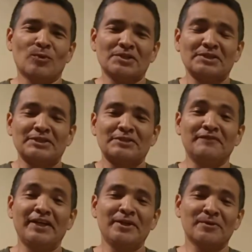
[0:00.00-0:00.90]
you watching this
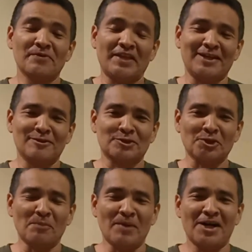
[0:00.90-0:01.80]
video. Thank you
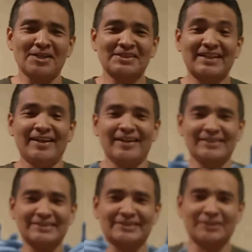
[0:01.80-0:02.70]
so much,
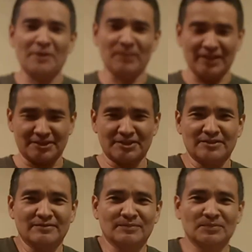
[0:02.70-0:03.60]
and stay
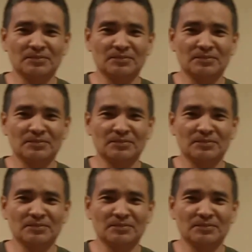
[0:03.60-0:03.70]
blessed.